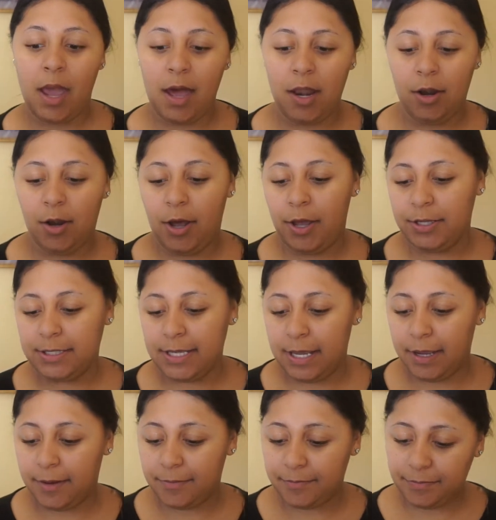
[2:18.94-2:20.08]
don't know how you
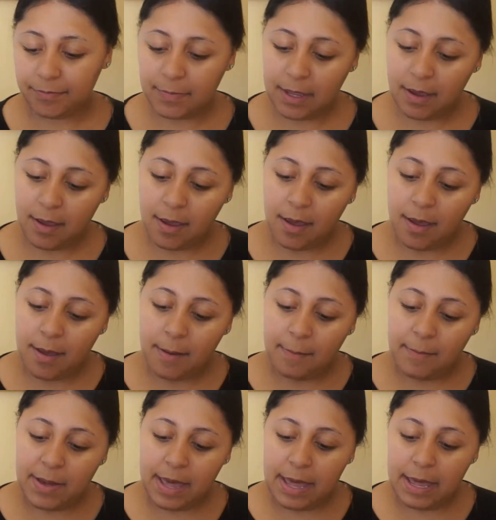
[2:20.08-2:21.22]
say it.
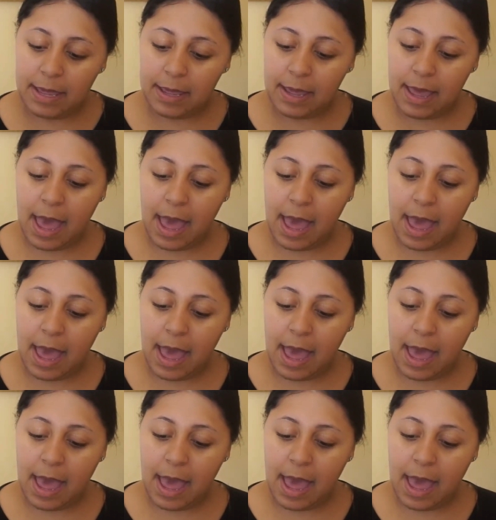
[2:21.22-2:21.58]
But